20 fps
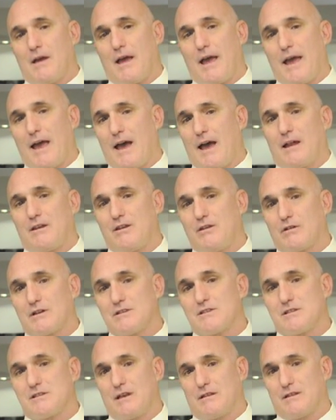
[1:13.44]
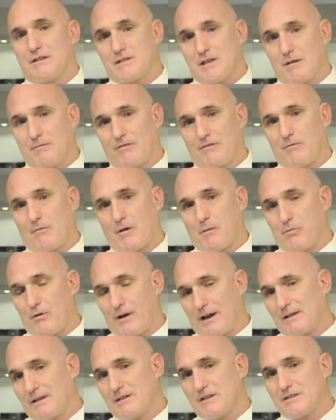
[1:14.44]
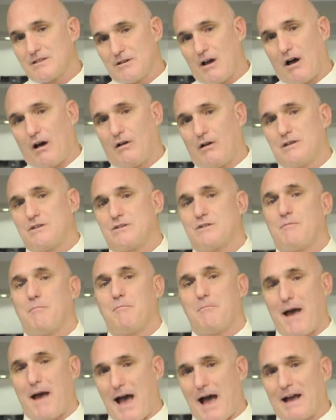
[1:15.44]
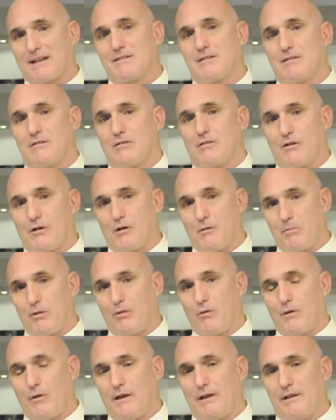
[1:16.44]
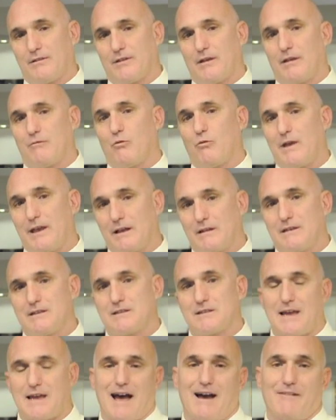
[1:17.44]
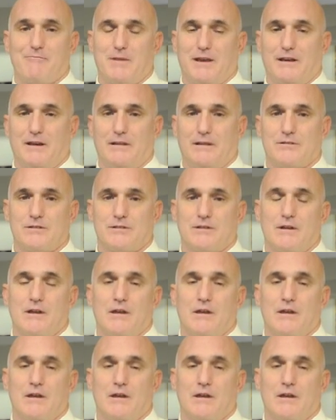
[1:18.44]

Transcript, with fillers: and you can see that some of them are bringing this knowledge back to their employees in weekly staff meetings.